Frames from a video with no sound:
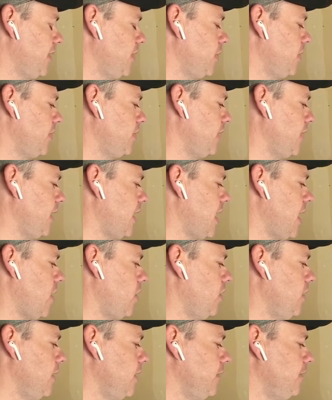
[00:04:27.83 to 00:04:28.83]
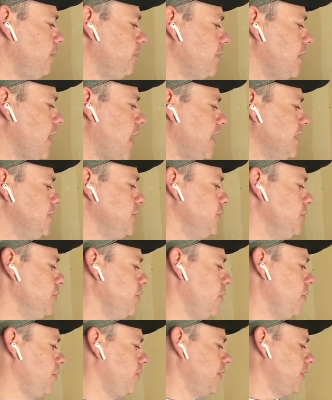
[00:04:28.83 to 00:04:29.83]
with you. Now, I do know